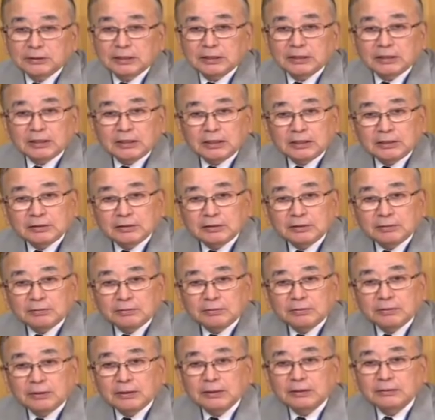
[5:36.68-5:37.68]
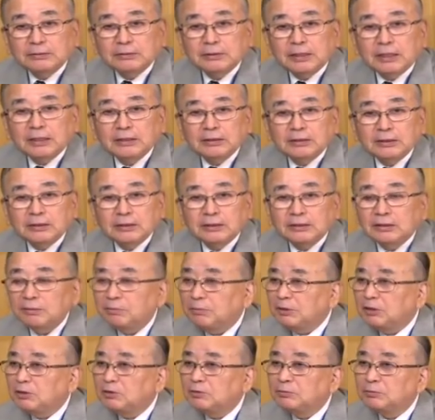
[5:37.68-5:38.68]
that is around 90 in the
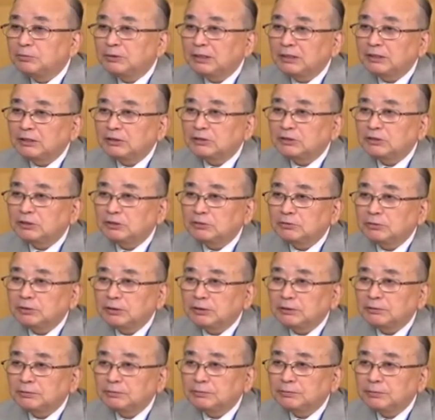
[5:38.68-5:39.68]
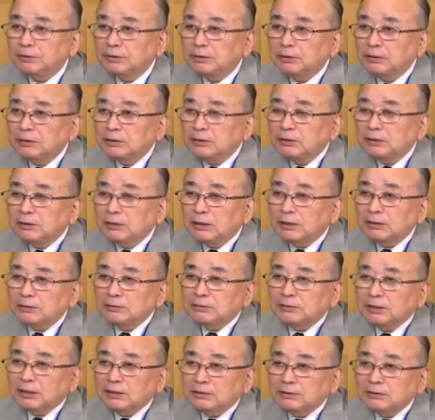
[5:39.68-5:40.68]
middle of 1960s.
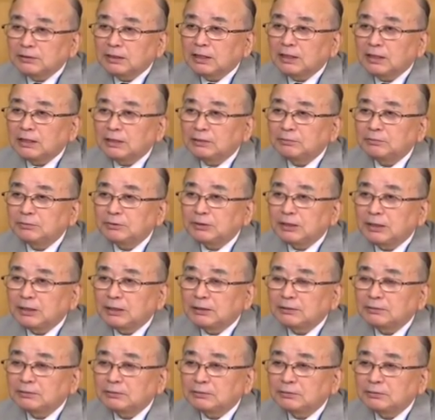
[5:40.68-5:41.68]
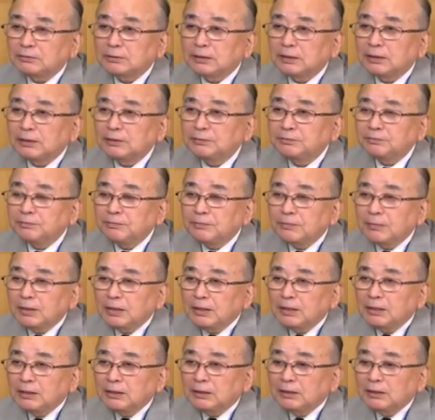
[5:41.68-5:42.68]
At that time, that right,
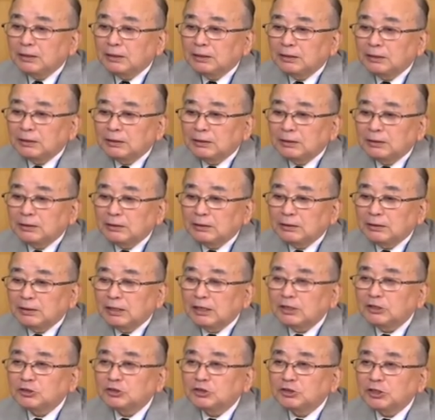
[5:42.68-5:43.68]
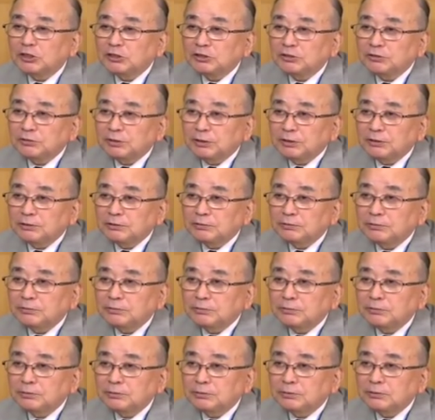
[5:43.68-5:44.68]
uh, exchange rate
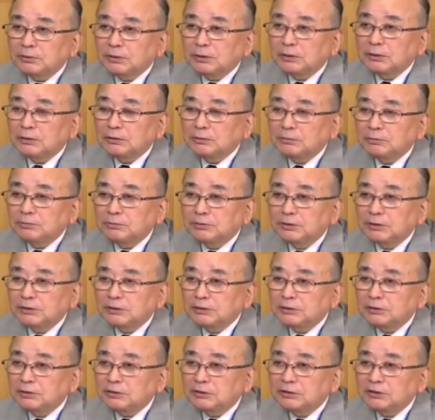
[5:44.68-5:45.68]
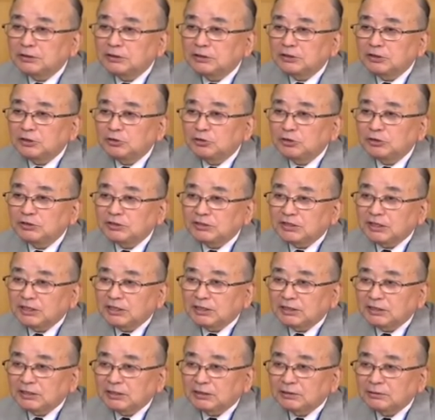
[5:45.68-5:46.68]
of the US
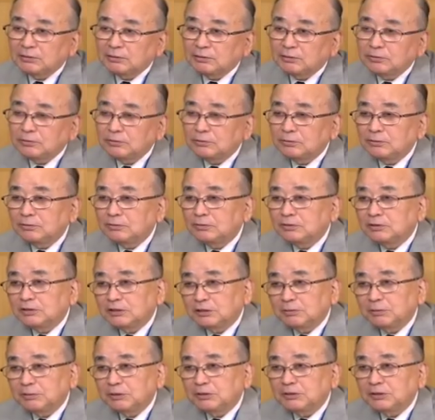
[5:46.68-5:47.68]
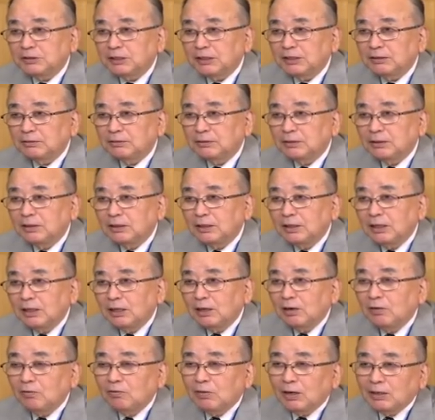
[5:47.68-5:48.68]
dollar to Japanese yen.
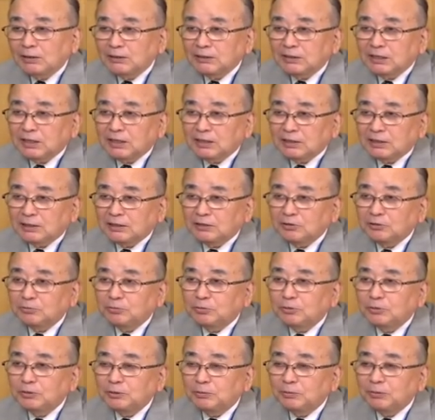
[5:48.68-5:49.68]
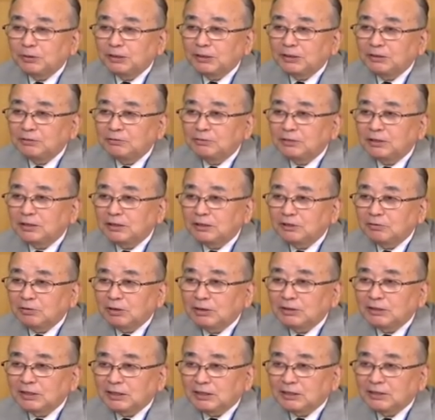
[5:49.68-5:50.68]
Mm. One dollar, you bring the
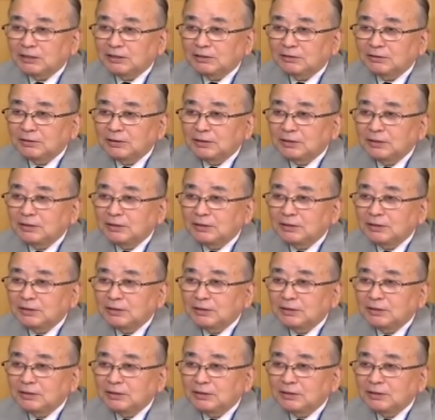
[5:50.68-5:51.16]
one dollar,